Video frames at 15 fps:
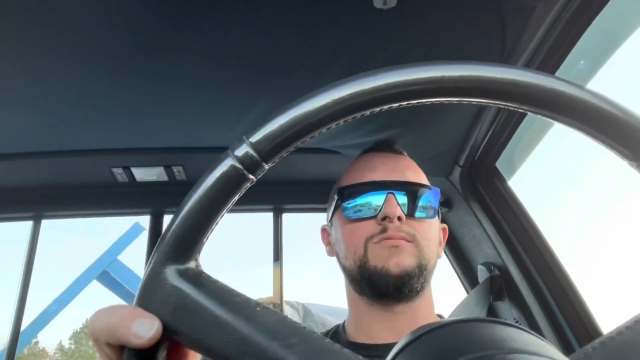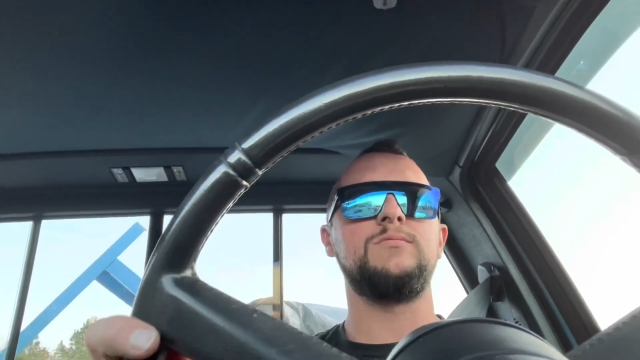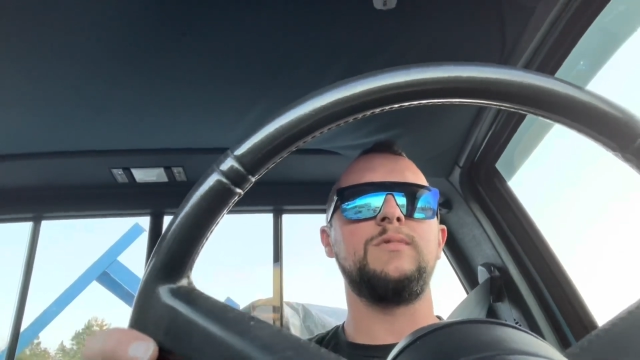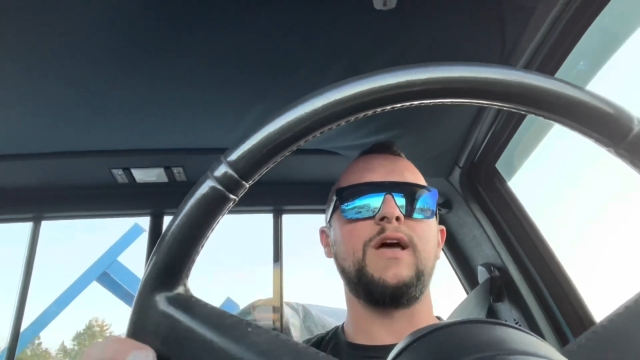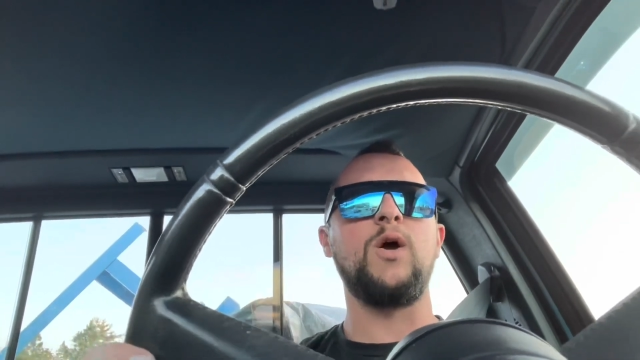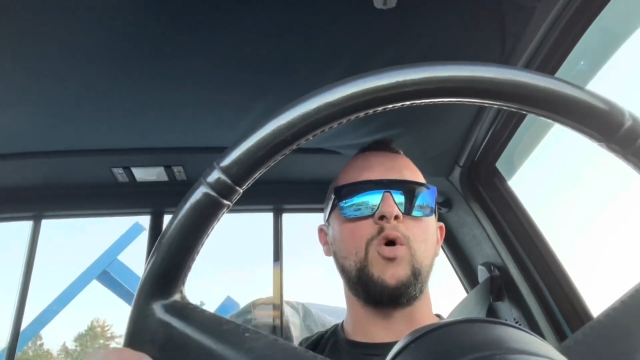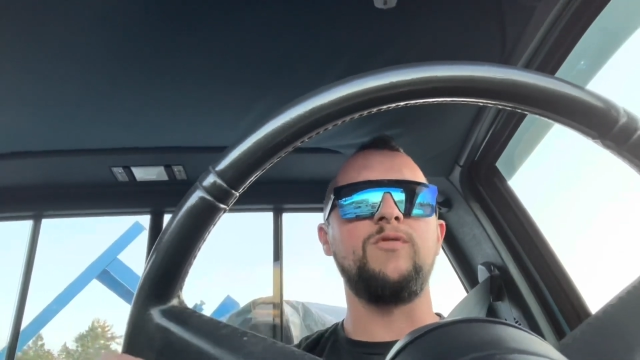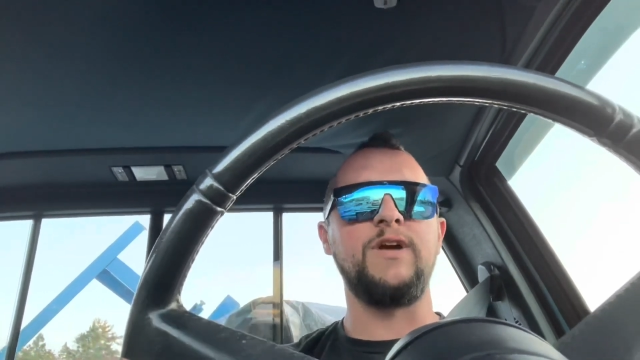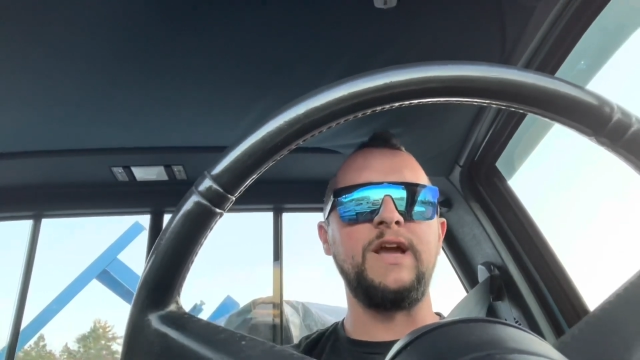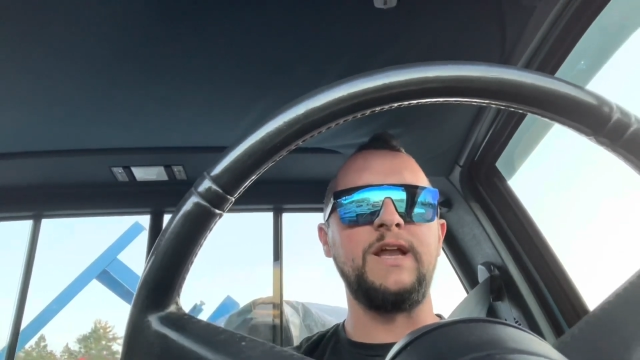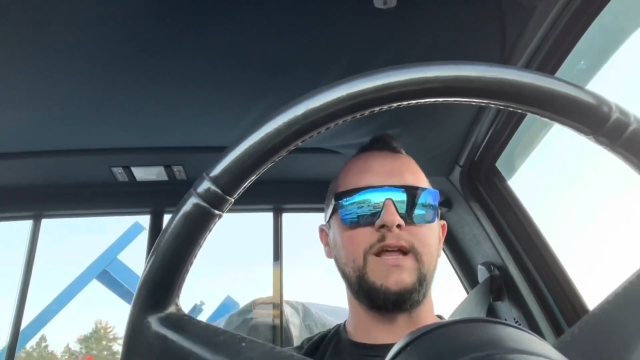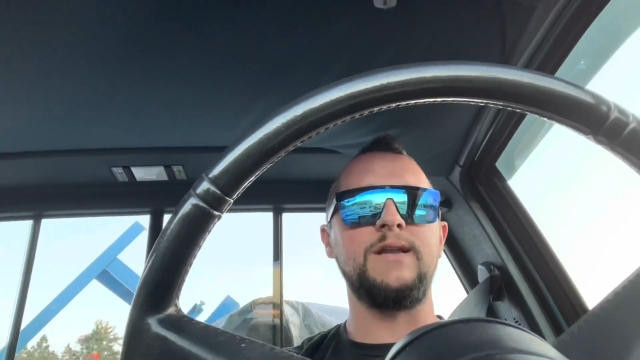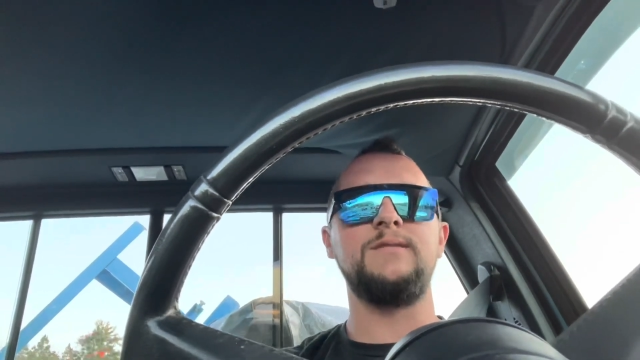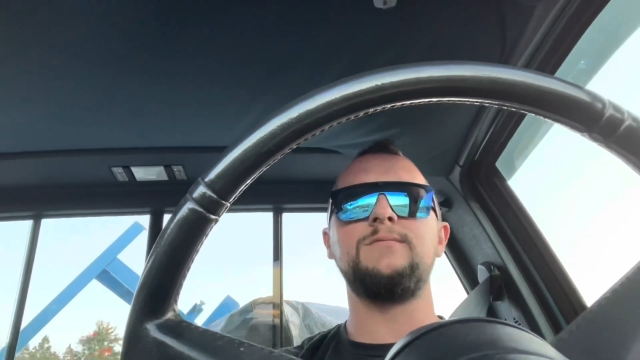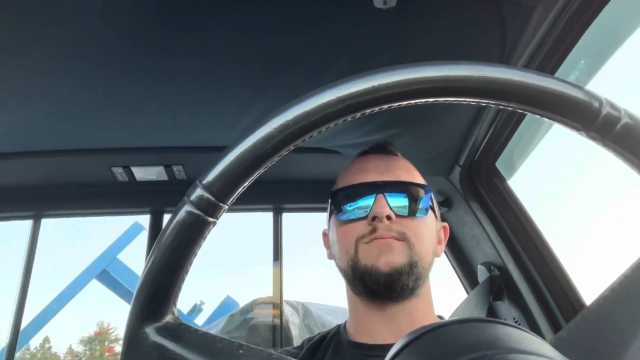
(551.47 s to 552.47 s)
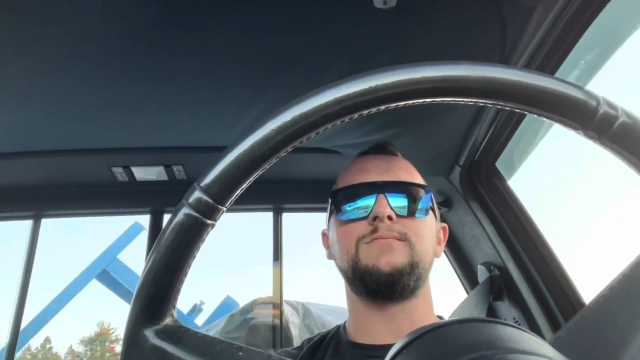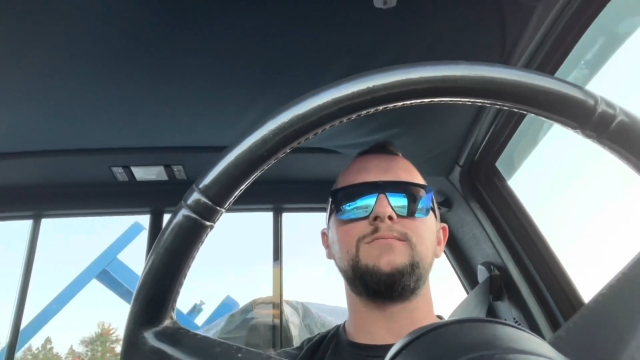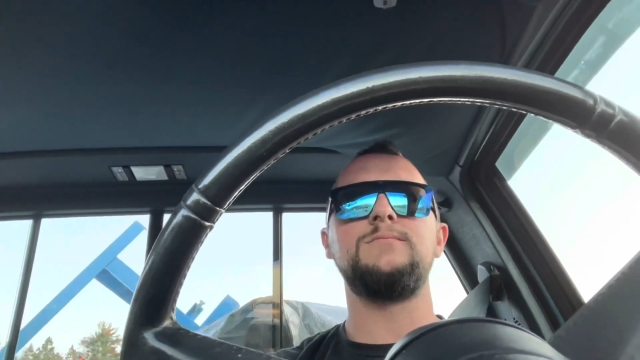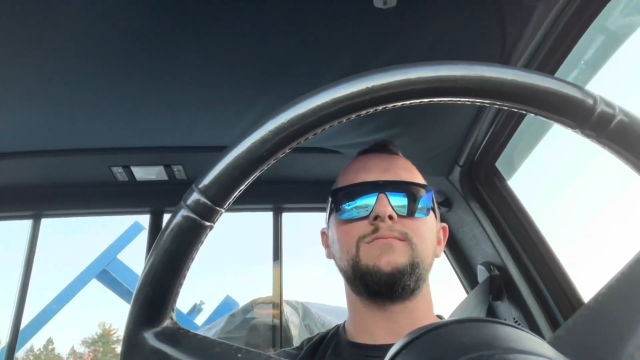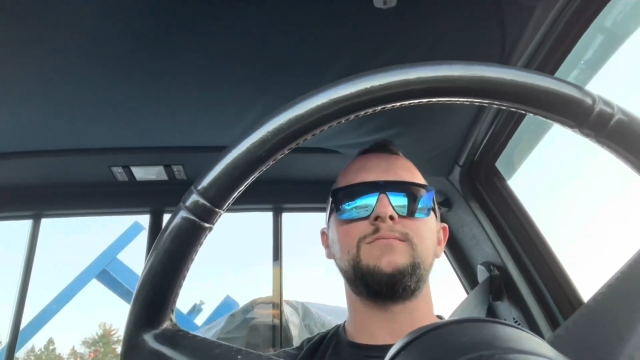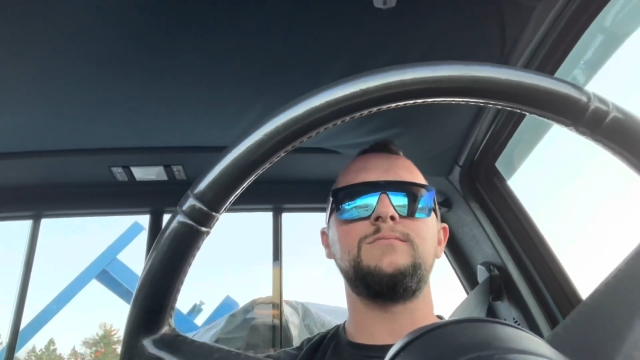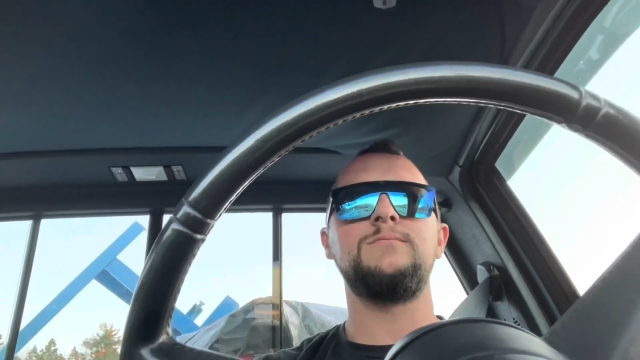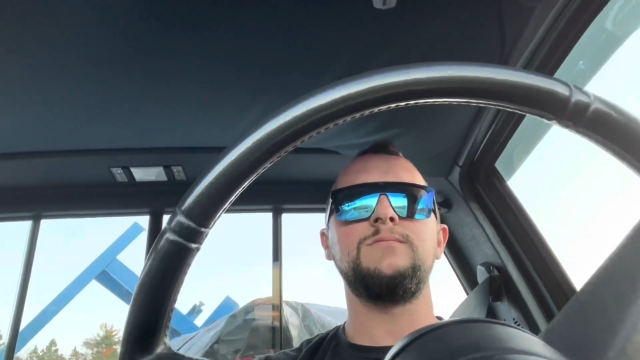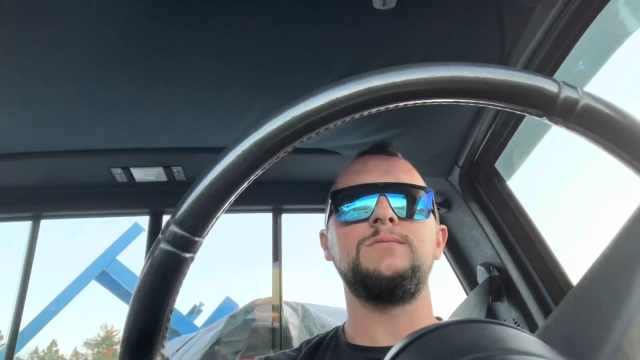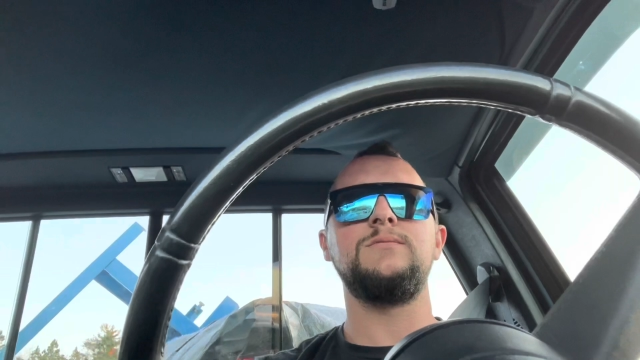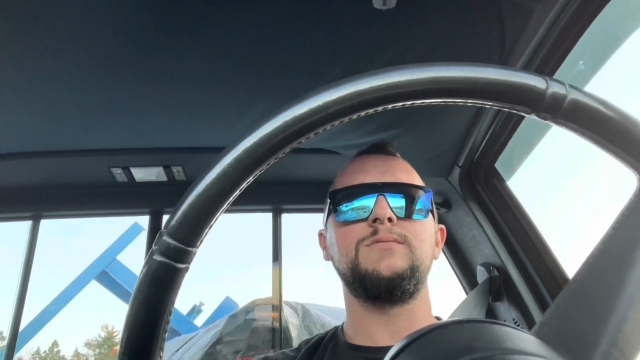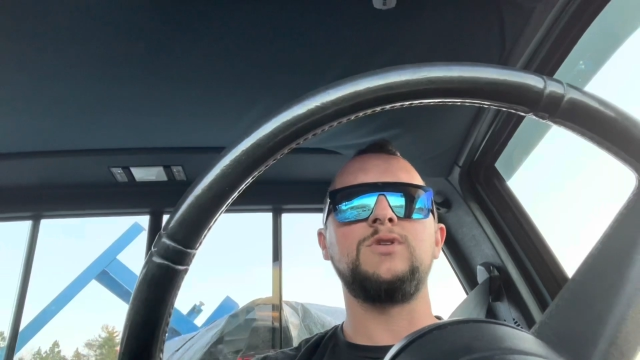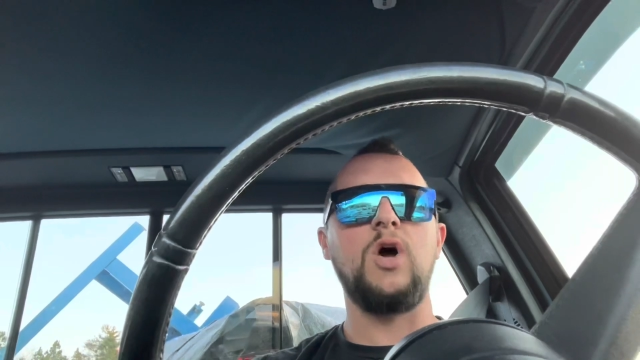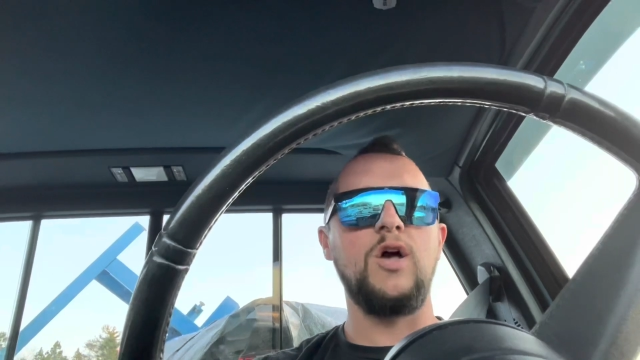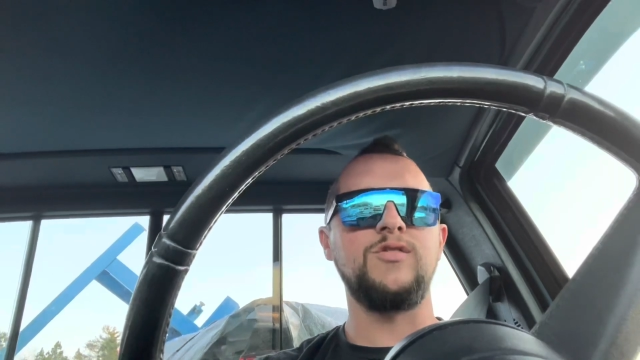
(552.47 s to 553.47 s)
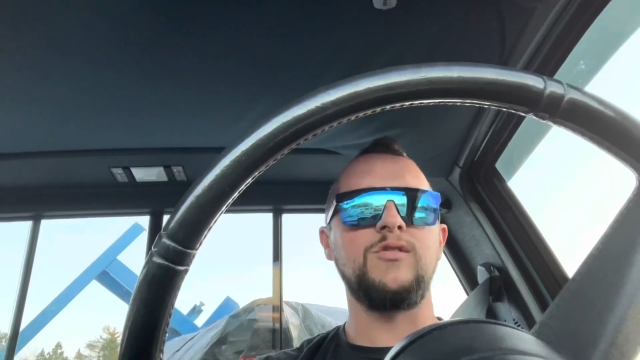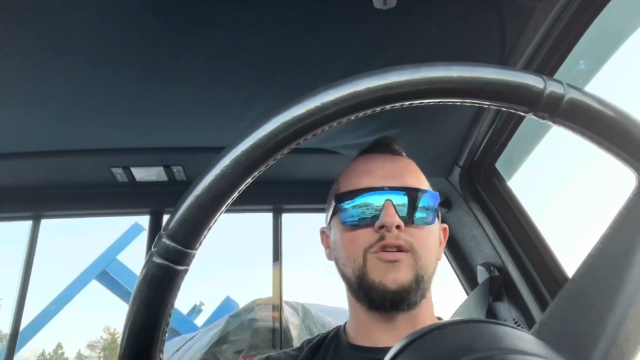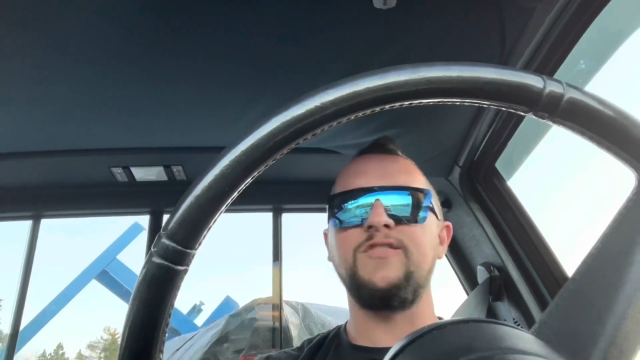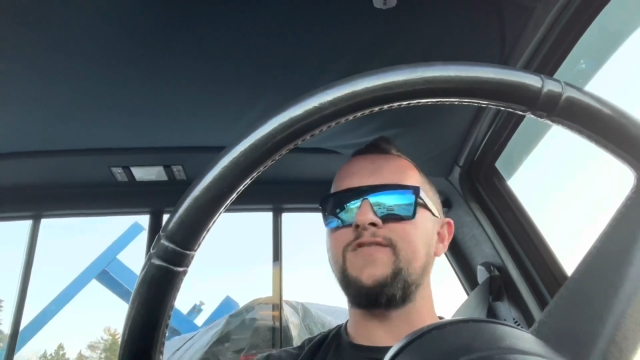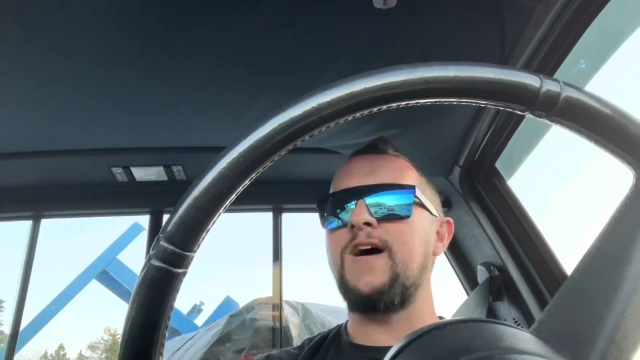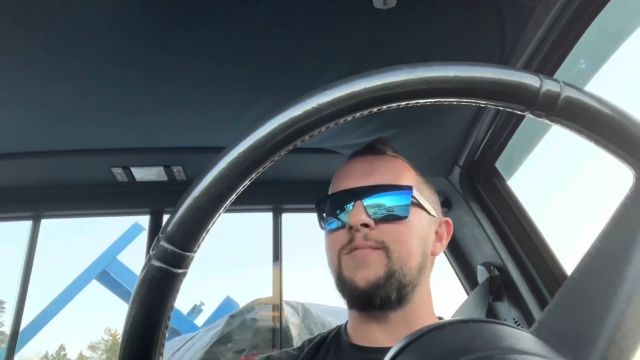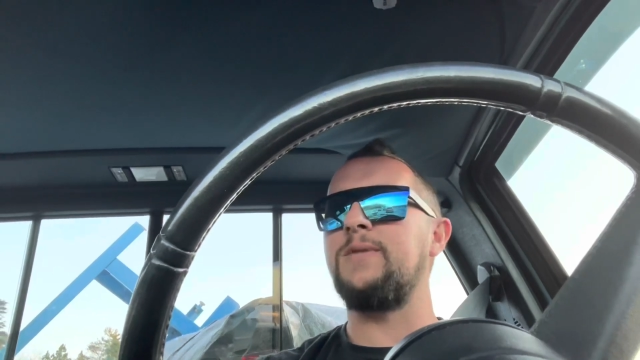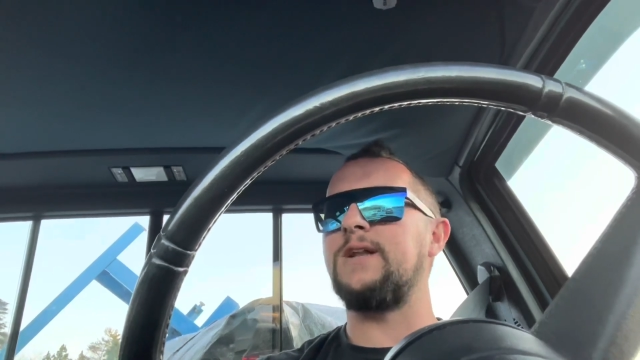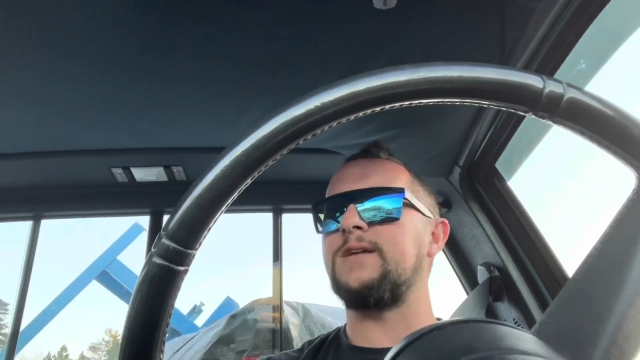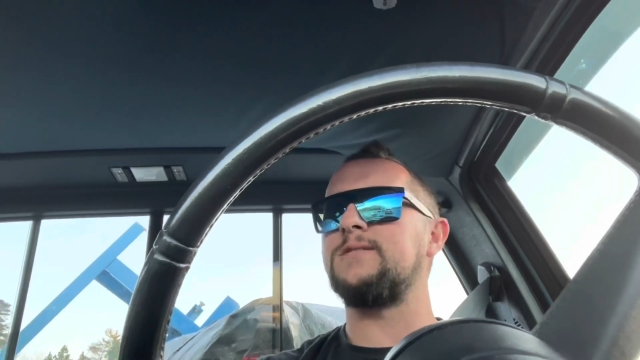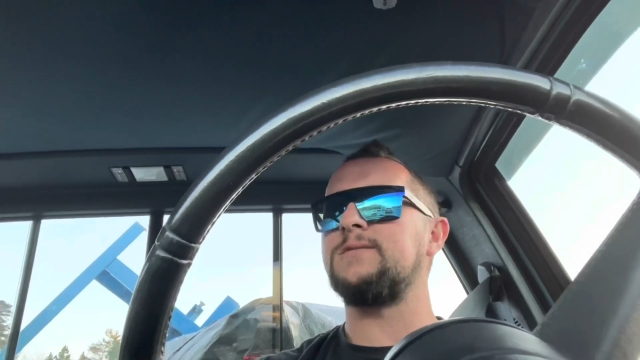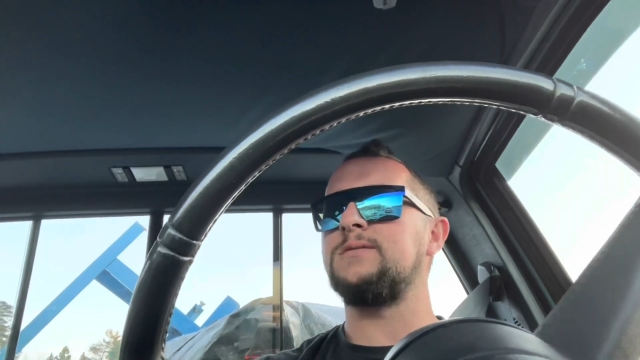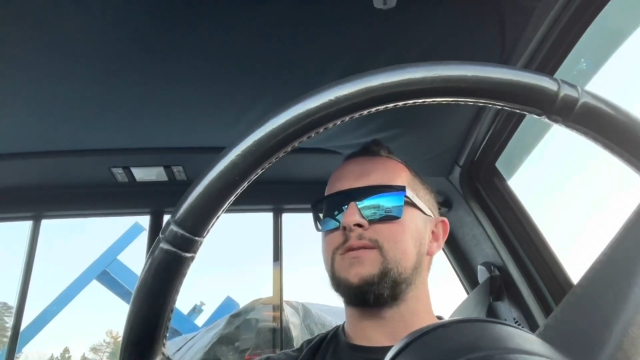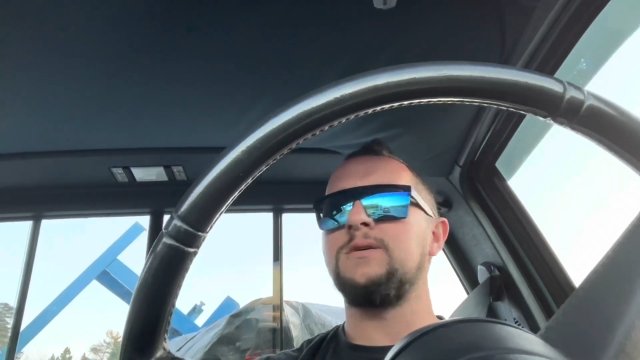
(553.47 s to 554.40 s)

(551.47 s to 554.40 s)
like overheated. Cost 35 minutes.